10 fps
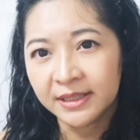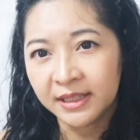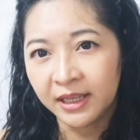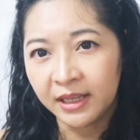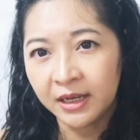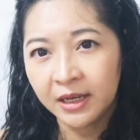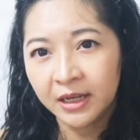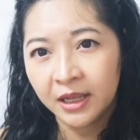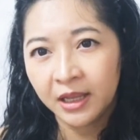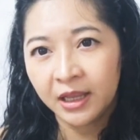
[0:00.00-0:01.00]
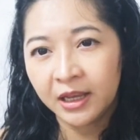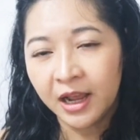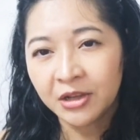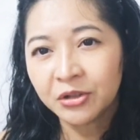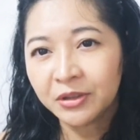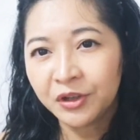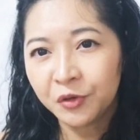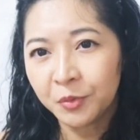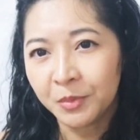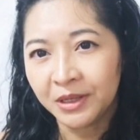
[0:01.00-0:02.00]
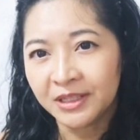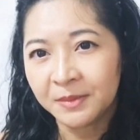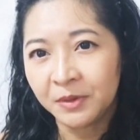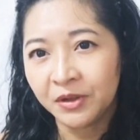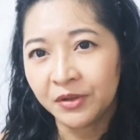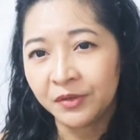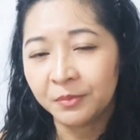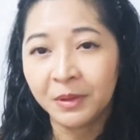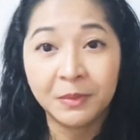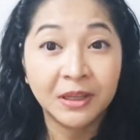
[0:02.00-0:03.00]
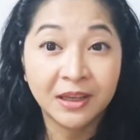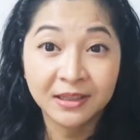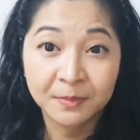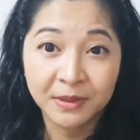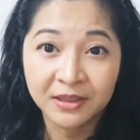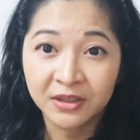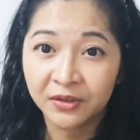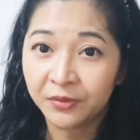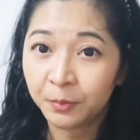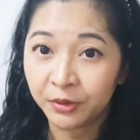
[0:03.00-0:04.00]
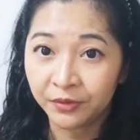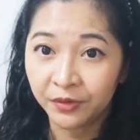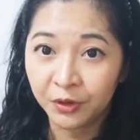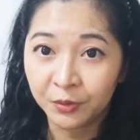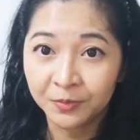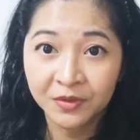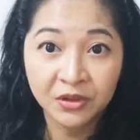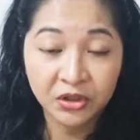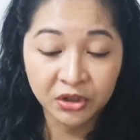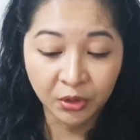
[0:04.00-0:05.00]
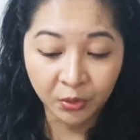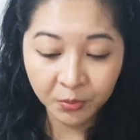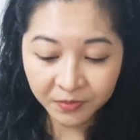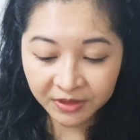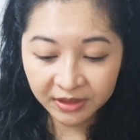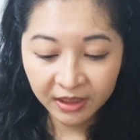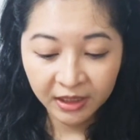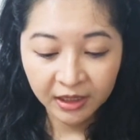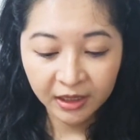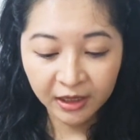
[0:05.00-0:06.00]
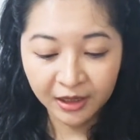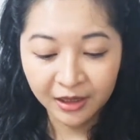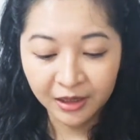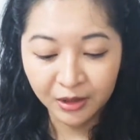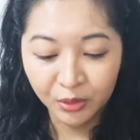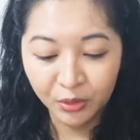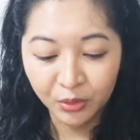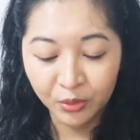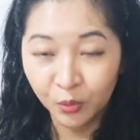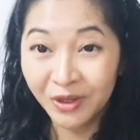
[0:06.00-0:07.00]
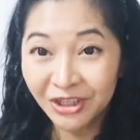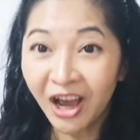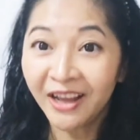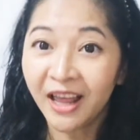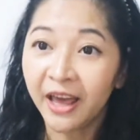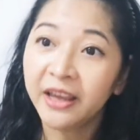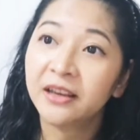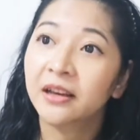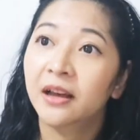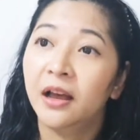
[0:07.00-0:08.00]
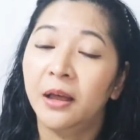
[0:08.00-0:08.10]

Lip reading: skin, it actually reminds me of maybe expensive perfumed soaps, which I like,